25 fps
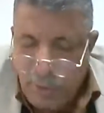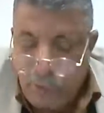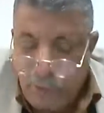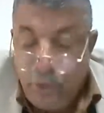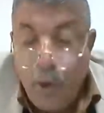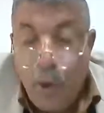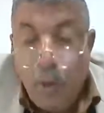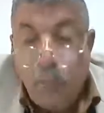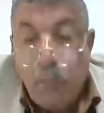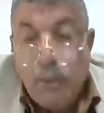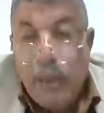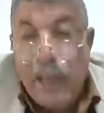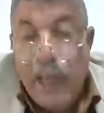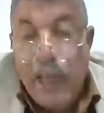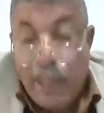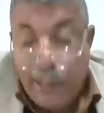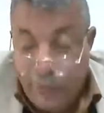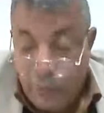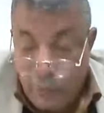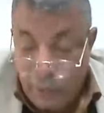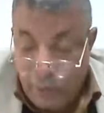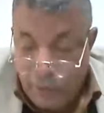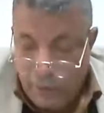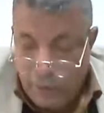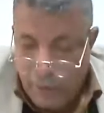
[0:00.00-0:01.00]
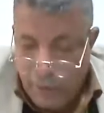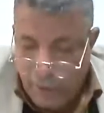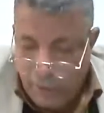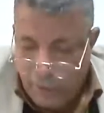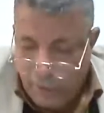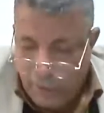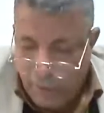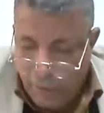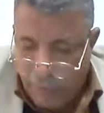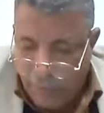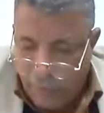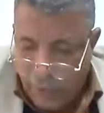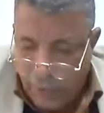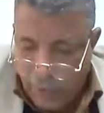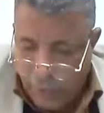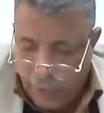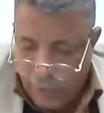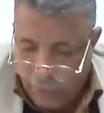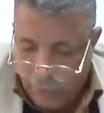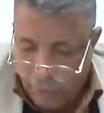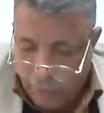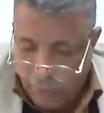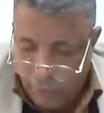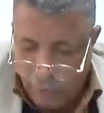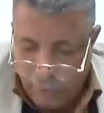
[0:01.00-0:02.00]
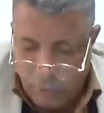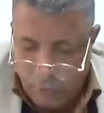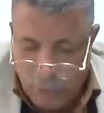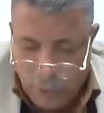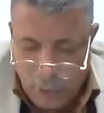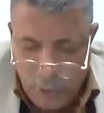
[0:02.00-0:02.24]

formulates the theories,